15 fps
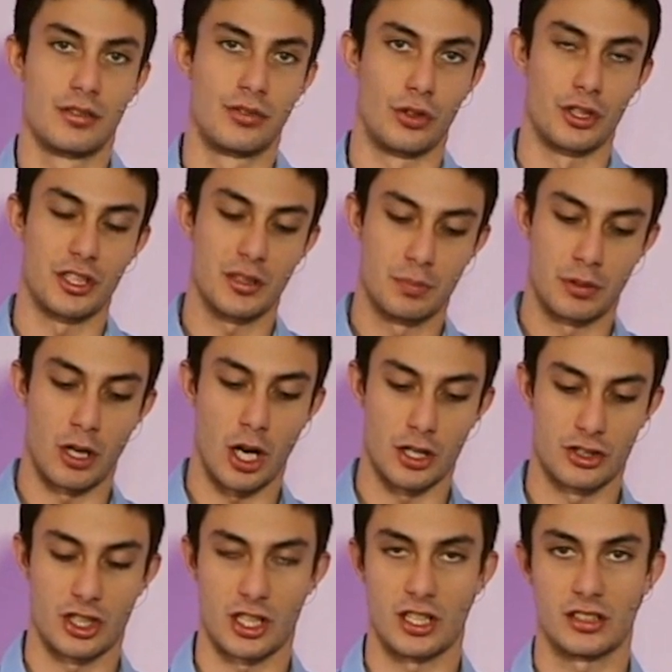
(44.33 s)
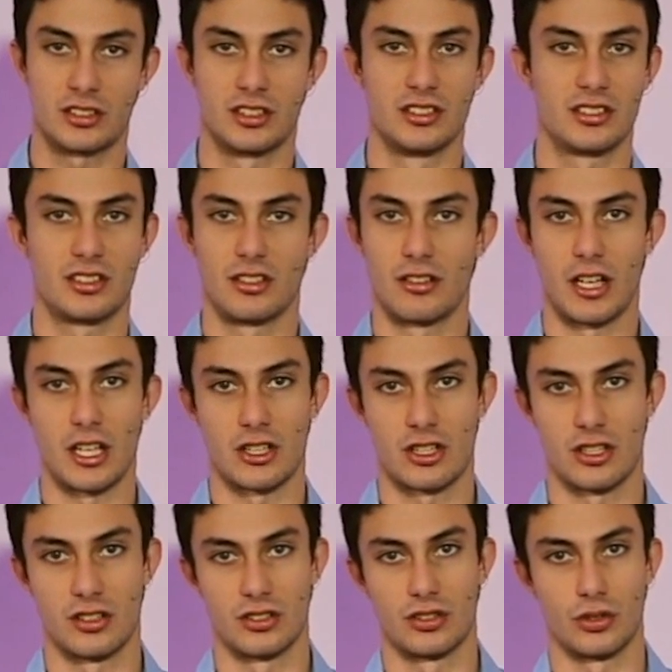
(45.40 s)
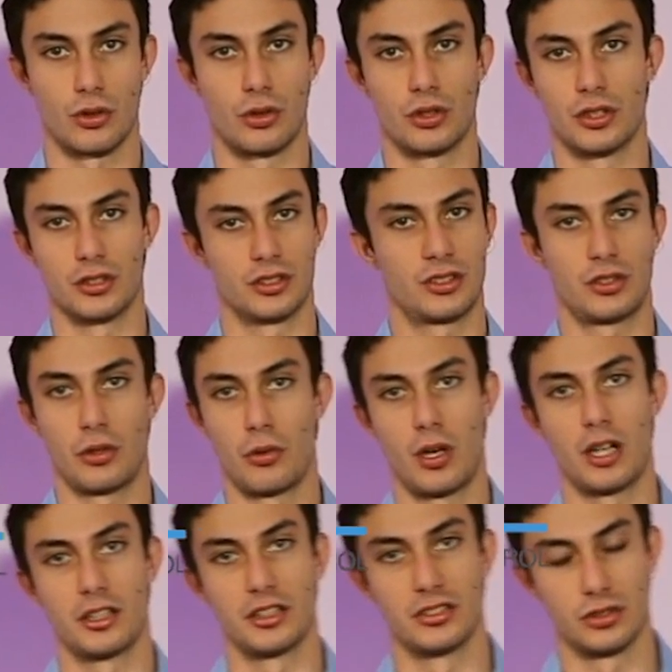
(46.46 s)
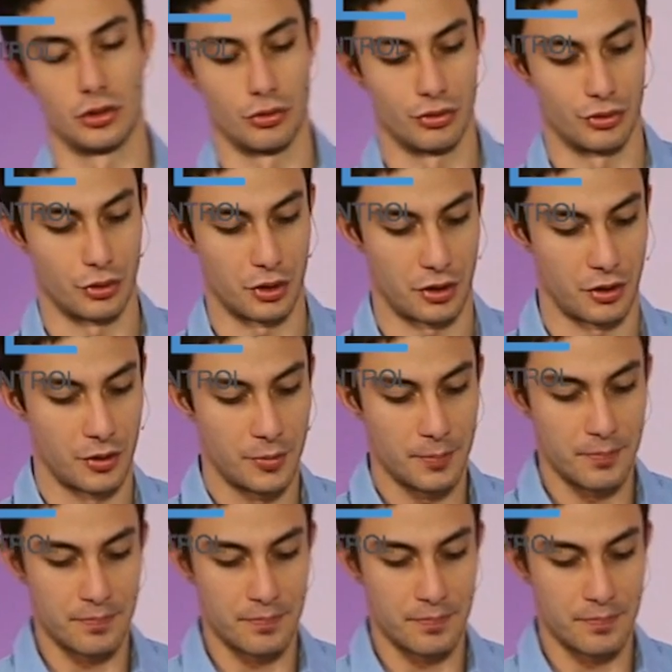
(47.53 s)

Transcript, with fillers: for your projects, installations, or so on and so forth.